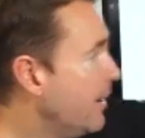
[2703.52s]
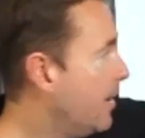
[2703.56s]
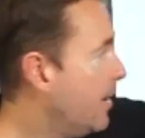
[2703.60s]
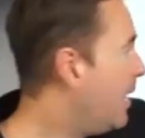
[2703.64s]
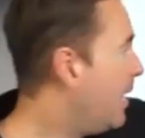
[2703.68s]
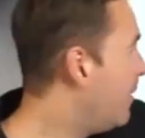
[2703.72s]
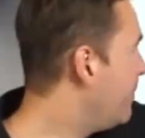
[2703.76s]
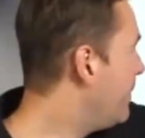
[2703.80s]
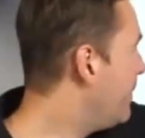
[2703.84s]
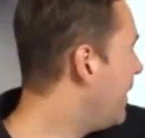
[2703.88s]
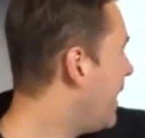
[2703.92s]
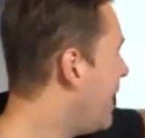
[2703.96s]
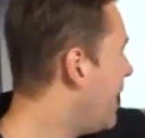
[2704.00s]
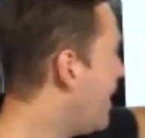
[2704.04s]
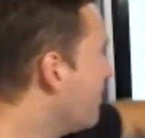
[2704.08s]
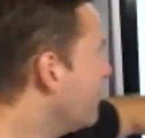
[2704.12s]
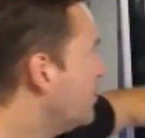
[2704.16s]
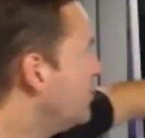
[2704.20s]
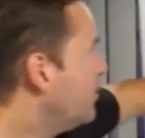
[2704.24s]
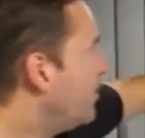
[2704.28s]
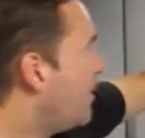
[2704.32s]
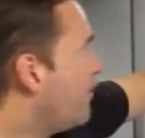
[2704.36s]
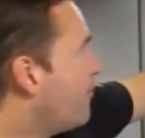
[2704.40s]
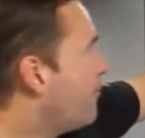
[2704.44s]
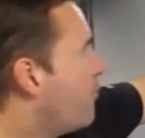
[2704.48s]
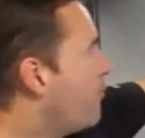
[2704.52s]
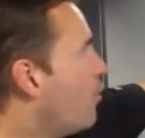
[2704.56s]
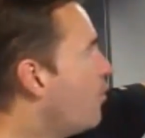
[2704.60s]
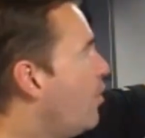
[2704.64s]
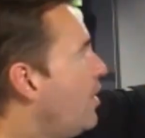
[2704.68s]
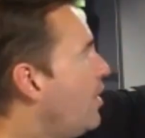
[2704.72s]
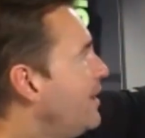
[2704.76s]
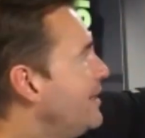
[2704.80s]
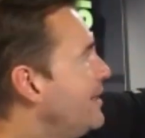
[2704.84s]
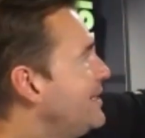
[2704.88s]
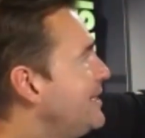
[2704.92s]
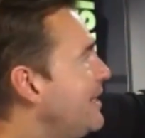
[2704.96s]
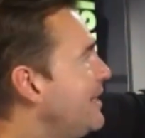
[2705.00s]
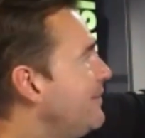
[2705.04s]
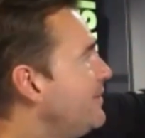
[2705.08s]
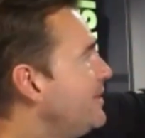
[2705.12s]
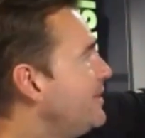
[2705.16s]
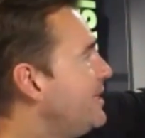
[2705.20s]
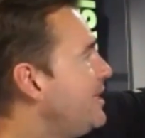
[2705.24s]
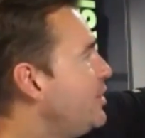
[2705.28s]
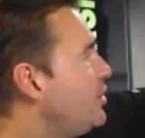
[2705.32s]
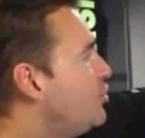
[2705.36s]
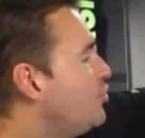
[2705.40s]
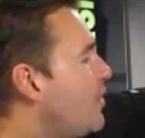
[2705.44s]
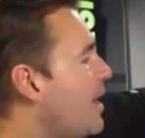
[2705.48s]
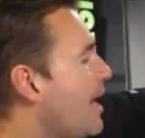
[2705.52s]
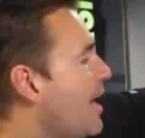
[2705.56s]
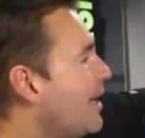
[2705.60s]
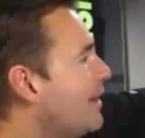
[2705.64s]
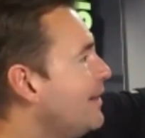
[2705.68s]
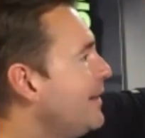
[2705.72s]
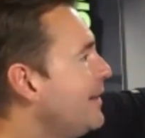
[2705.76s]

They average about 417 track